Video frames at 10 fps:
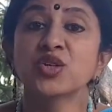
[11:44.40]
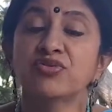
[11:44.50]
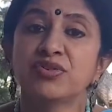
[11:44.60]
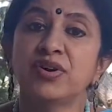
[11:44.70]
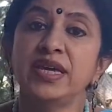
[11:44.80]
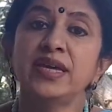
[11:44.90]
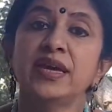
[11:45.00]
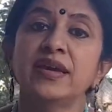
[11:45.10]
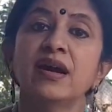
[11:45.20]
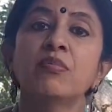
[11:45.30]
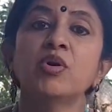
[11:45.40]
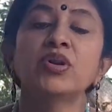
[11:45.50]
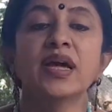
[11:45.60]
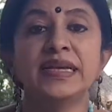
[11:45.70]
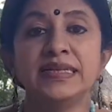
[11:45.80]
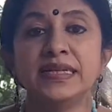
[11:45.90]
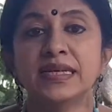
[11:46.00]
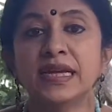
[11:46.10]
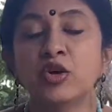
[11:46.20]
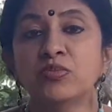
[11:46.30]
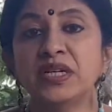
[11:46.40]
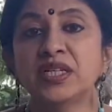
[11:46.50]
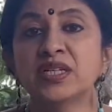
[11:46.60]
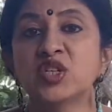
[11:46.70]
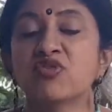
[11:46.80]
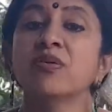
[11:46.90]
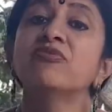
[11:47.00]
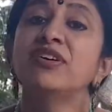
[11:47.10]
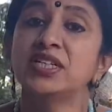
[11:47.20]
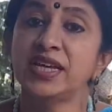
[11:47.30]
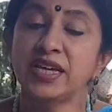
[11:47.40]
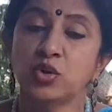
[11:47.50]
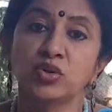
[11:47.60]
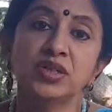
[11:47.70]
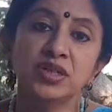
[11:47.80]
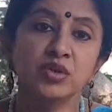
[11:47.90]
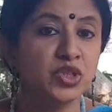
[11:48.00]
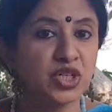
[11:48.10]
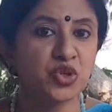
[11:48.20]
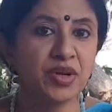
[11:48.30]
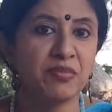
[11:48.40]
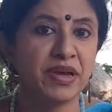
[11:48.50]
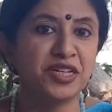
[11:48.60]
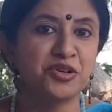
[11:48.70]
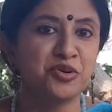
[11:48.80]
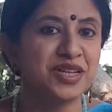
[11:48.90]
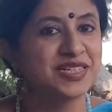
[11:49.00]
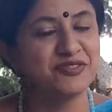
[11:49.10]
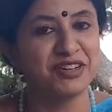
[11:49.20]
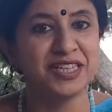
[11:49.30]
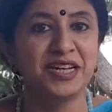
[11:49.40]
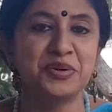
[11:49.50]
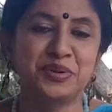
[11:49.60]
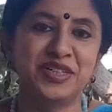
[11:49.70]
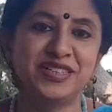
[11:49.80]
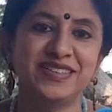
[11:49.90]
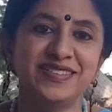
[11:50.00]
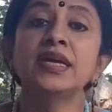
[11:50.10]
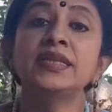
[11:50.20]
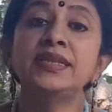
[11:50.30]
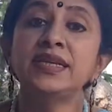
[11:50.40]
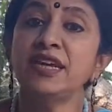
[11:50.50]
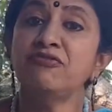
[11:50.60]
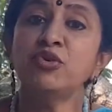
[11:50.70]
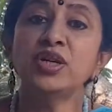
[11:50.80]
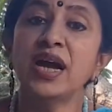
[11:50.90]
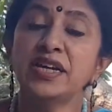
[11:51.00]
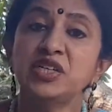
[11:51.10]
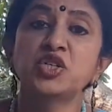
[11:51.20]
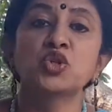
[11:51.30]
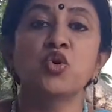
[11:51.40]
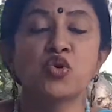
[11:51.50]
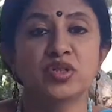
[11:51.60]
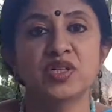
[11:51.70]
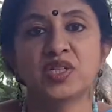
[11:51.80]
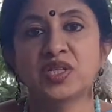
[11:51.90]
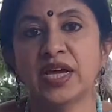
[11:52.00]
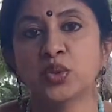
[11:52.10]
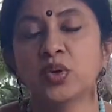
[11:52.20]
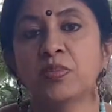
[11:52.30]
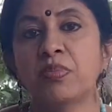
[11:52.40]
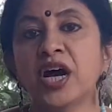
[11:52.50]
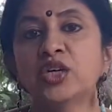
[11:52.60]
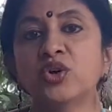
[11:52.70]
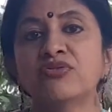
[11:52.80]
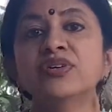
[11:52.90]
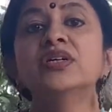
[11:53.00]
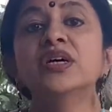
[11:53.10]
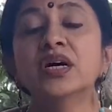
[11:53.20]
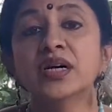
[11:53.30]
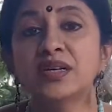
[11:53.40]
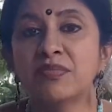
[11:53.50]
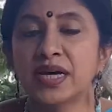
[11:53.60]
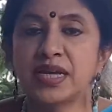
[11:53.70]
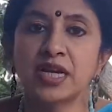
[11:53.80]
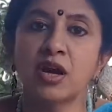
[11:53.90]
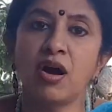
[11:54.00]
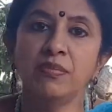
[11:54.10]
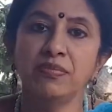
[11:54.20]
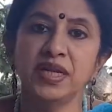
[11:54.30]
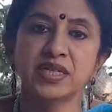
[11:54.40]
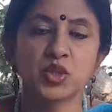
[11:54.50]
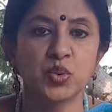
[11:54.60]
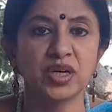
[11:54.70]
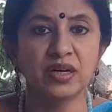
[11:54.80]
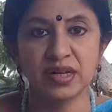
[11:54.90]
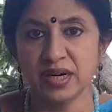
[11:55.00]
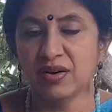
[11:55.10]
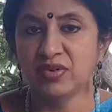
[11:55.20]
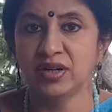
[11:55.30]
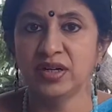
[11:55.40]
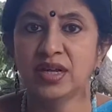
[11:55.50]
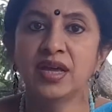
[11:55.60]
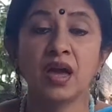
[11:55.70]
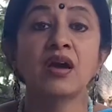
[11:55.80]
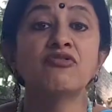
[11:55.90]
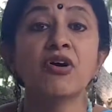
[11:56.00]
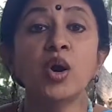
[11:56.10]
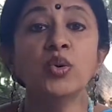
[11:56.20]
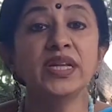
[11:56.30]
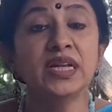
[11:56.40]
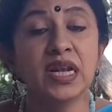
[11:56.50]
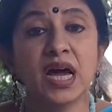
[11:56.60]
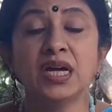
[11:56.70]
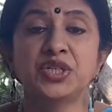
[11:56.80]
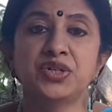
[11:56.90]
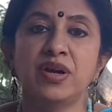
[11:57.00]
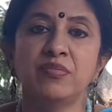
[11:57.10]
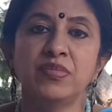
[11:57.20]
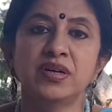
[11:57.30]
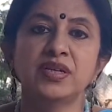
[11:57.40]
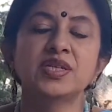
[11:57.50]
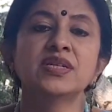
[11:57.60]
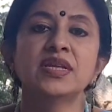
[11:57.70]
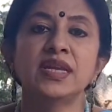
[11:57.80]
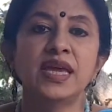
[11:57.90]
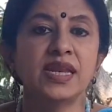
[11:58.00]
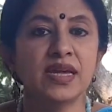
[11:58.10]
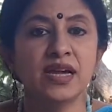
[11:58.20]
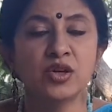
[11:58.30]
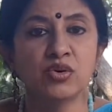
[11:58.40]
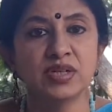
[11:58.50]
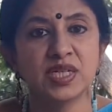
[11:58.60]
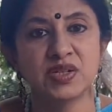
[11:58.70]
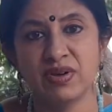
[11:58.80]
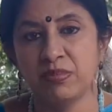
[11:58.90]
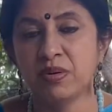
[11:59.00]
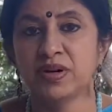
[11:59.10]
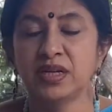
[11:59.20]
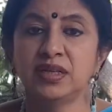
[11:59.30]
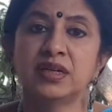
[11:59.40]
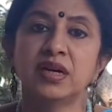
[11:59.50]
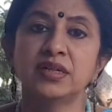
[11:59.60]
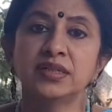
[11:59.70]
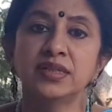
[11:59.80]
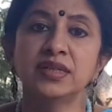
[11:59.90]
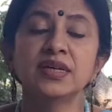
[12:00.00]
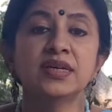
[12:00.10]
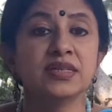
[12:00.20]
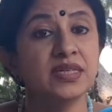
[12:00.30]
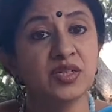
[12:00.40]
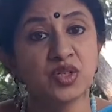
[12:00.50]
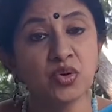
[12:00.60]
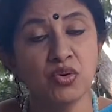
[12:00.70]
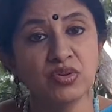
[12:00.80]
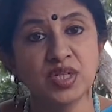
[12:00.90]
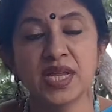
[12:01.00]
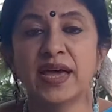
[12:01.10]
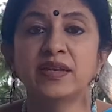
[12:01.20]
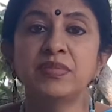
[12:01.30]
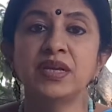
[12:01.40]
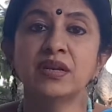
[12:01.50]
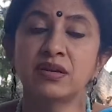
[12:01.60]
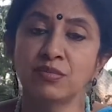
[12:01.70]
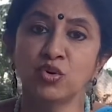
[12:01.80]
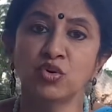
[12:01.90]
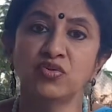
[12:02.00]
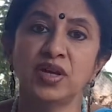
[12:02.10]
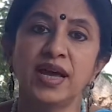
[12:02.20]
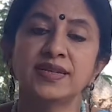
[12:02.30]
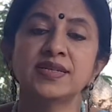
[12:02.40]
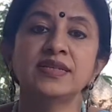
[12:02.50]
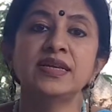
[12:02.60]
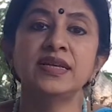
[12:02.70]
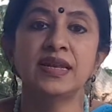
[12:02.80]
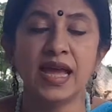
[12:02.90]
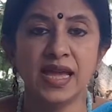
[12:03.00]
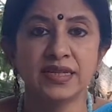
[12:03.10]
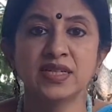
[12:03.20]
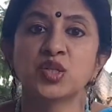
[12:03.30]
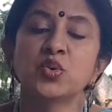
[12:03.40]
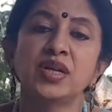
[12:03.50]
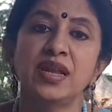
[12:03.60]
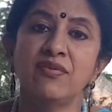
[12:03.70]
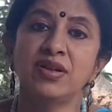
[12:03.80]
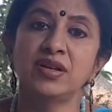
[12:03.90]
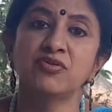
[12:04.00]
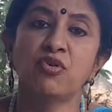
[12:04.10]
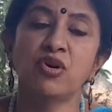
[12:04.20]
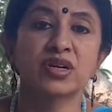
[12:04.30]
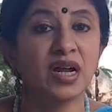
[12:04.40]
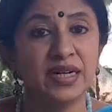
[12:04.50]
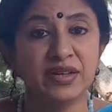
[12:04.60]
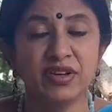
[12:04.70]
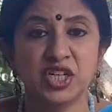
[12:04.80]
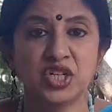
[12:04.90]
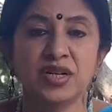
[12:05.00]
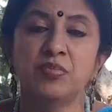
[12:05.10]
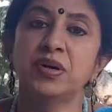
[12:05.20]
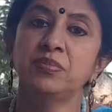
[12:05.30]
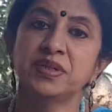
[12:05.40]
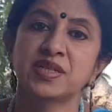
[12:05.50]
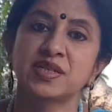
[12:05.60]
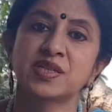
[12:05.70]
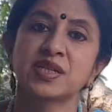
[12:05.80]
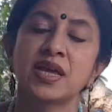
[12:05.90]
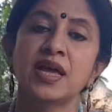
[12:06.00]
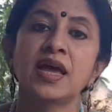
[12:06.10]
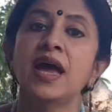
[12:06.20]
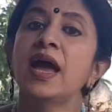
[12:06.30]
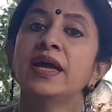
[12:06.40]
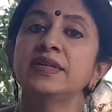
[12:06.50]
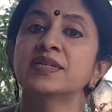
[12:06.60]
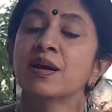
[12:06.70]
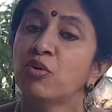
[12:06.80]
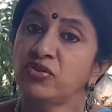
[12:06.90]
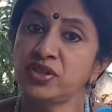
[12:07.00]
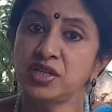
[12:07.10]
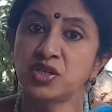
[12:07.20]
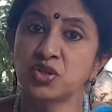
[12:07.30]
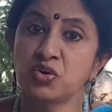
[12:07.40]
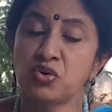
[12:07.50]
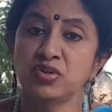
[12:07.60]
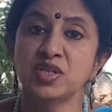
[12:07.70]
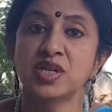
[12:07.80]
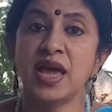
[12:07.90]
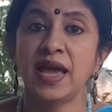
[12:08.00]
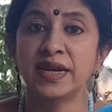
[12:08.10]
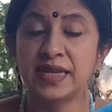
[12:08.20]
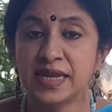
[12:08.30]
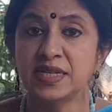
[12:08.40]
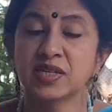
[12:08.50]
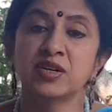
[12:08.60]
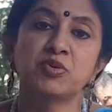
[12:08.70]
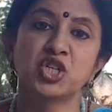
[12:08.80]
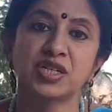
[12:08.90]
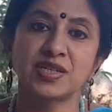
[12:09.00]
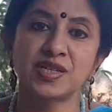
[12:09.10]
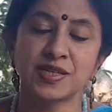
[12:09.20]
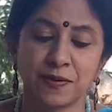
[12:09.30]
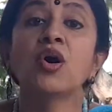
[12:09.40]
of the Vaigai, about 19 kilometers from Vettilaikundu, which is today better known as Vathalakundu, 3-foot-high stones that were part of an urn burial complex were recovered, found in large numbers in an area known as Vepamarathukkadu. These stones had been removed as the lands were levelled for cultivational purposes, and some of these stones had inscriptions.